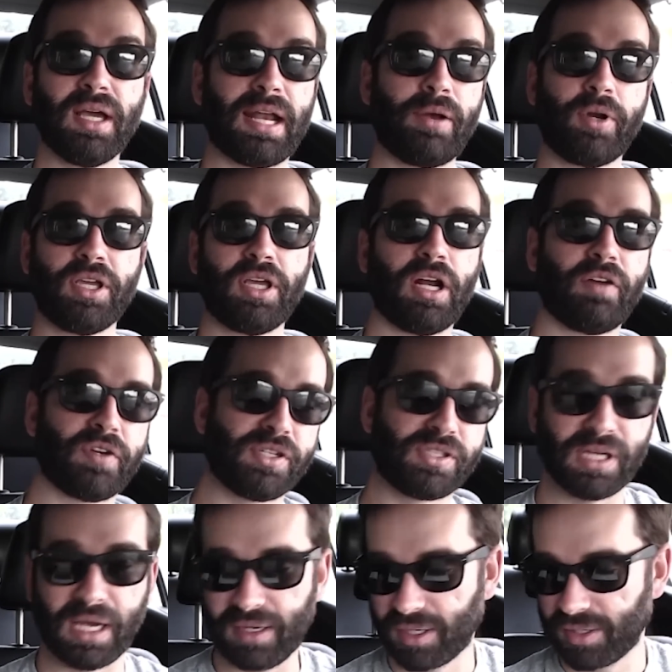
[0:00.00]
I don't want to get off on a
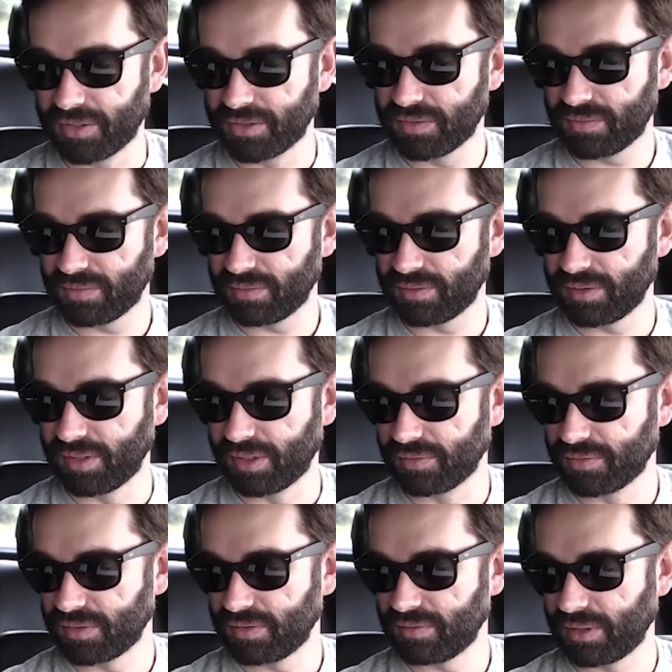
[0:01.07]
side, on a you know,
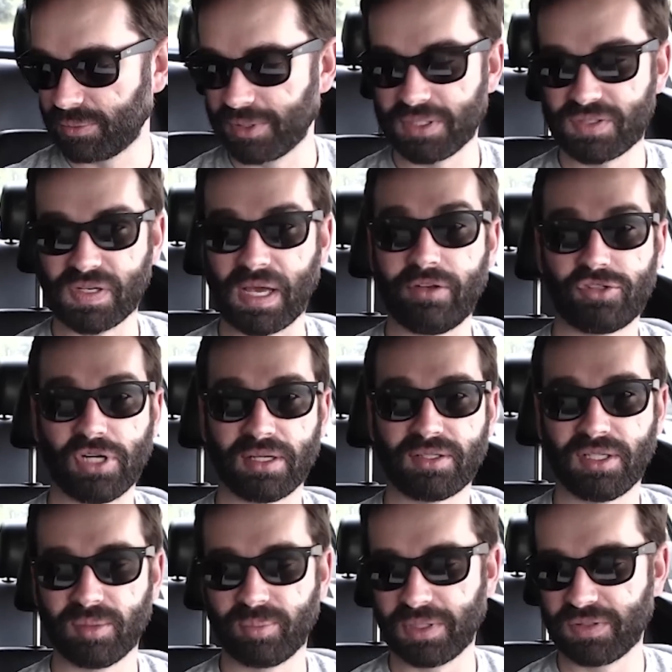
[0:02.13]
I don't want to get sidetracked
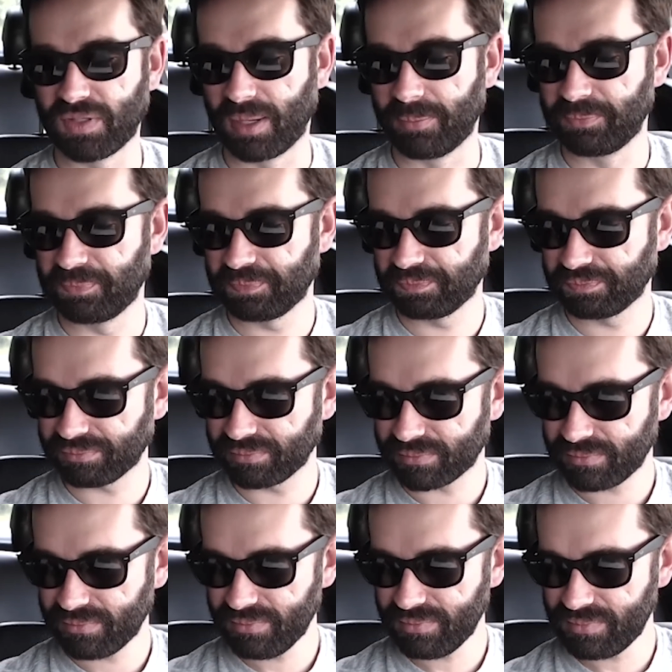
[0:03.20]
here, but um,
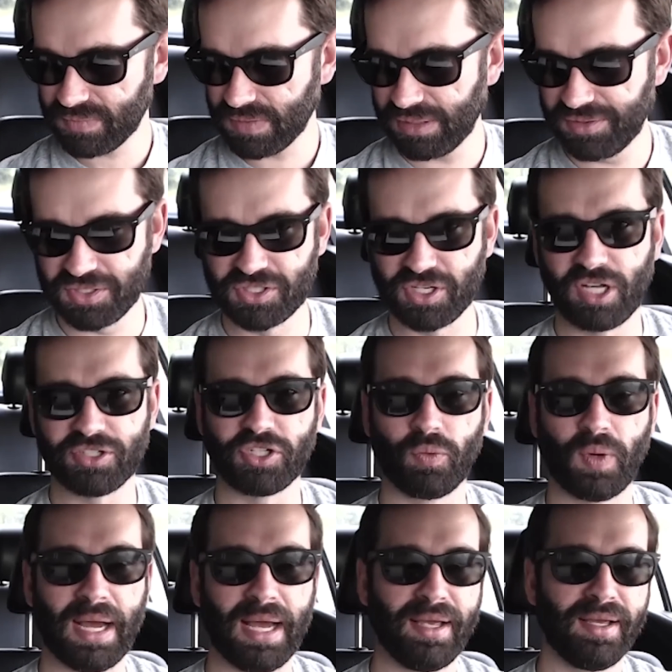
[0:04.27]
this is also
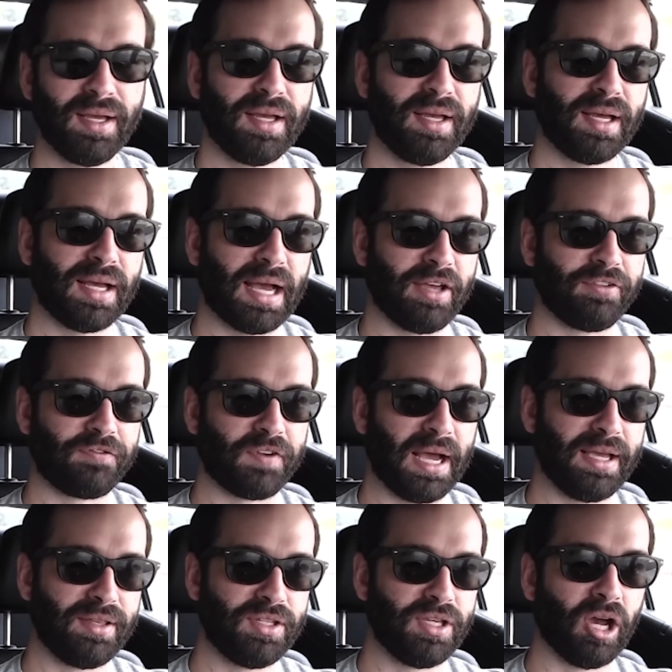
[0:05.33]
why I
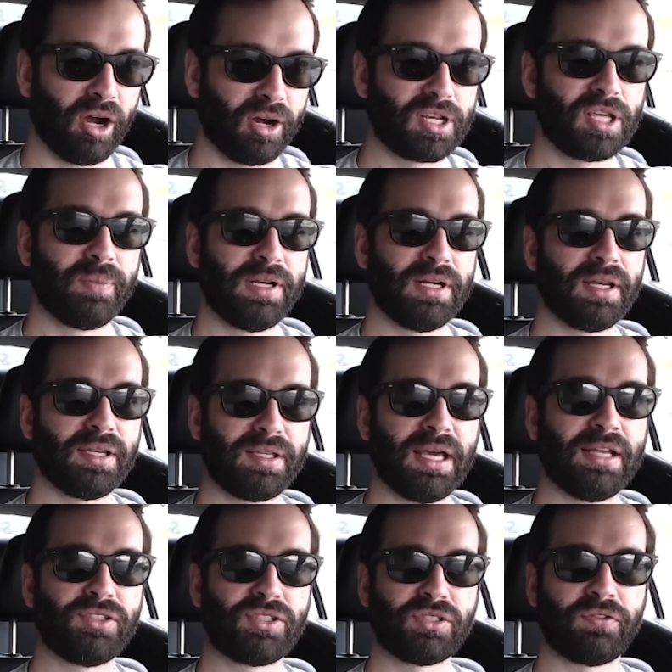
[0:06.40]
find the argument
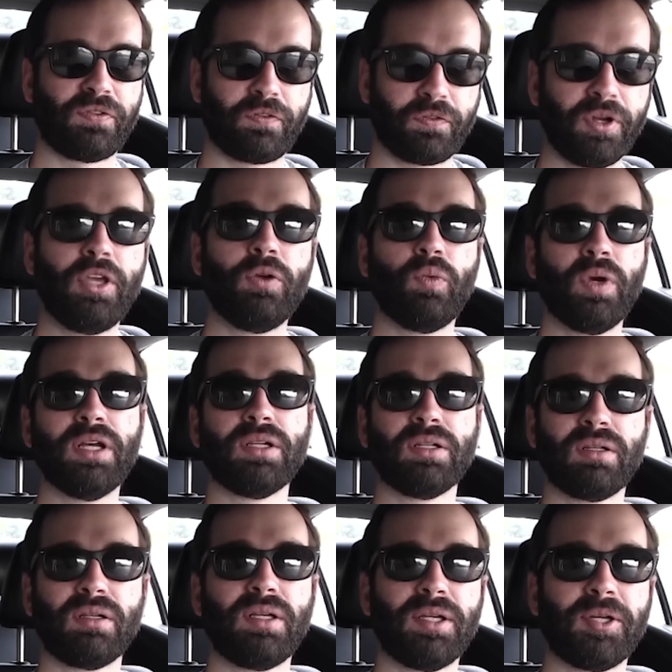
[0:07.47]
against free will